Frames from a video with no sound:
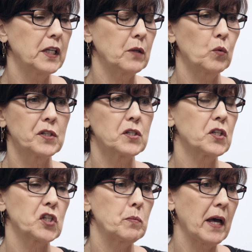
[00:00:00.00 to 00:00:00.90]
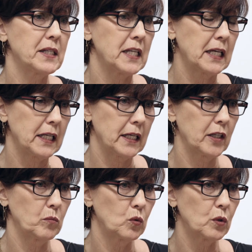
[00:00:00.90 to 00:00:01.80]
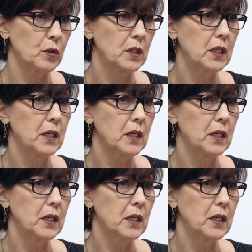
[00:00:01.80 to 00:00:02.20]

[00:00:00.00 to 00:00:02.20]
It wasn't just about Danny anymore.